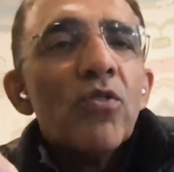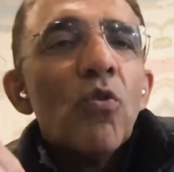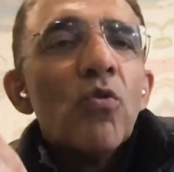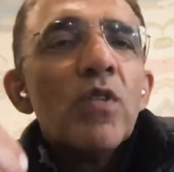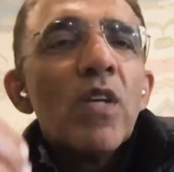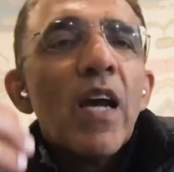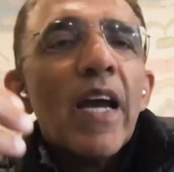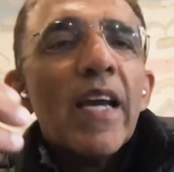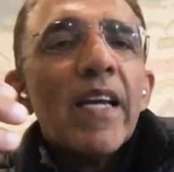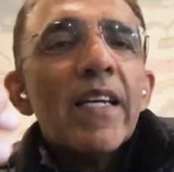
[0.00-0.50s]

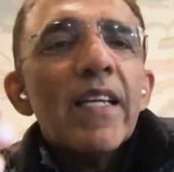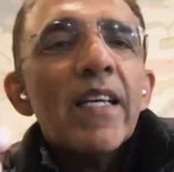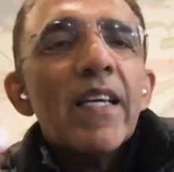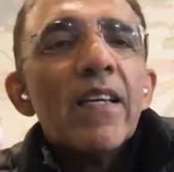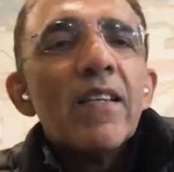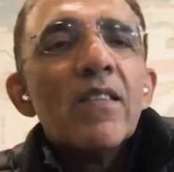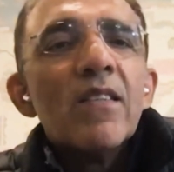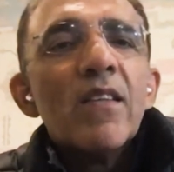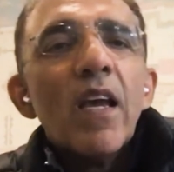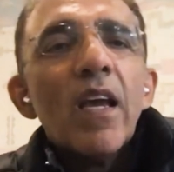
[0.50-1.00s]
those are
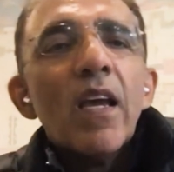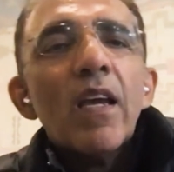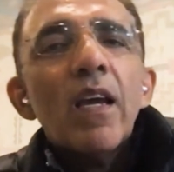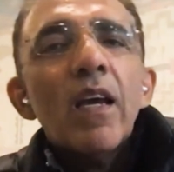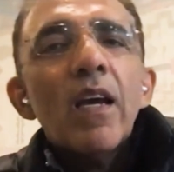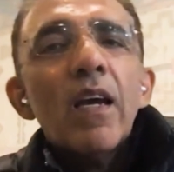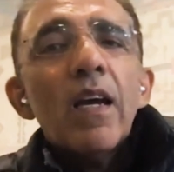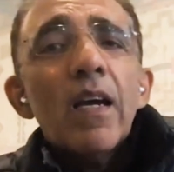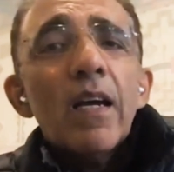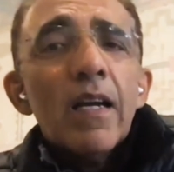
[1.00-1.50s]
ideas saying
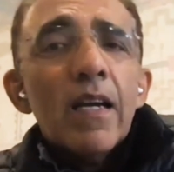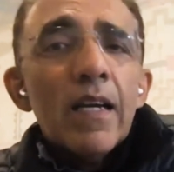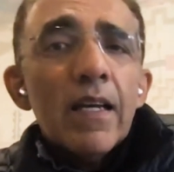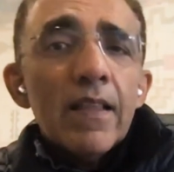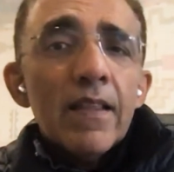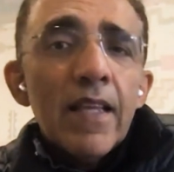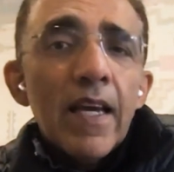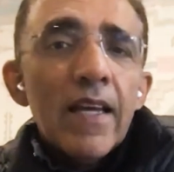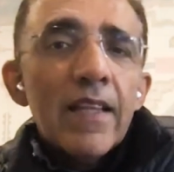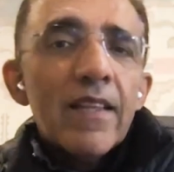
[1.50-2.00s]

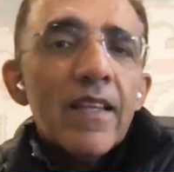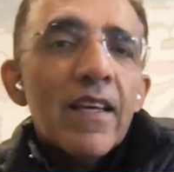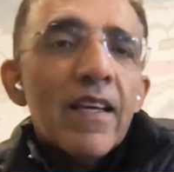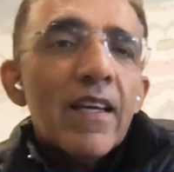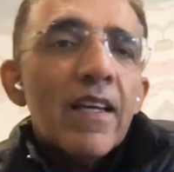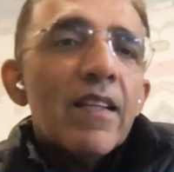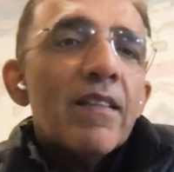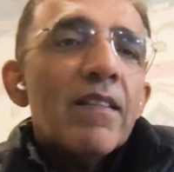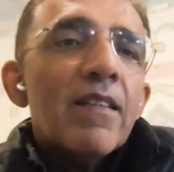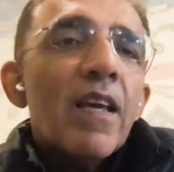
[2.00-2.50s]
that
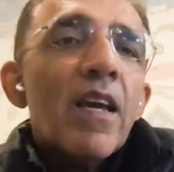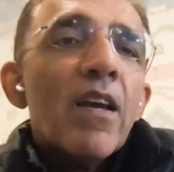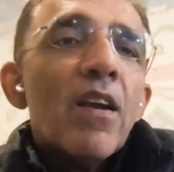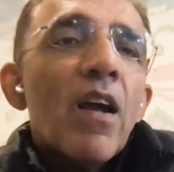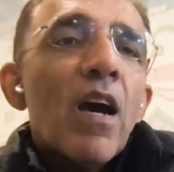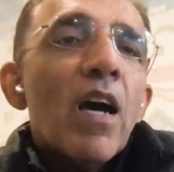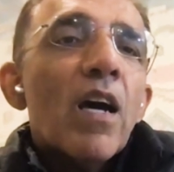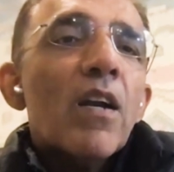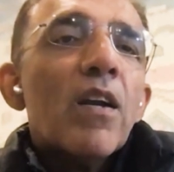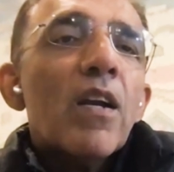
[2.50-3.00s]
there
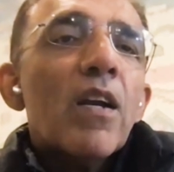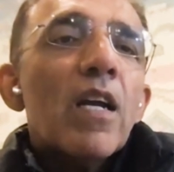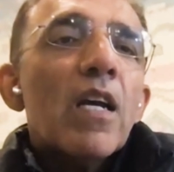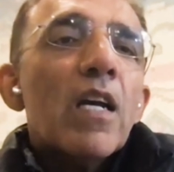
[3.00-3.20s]
are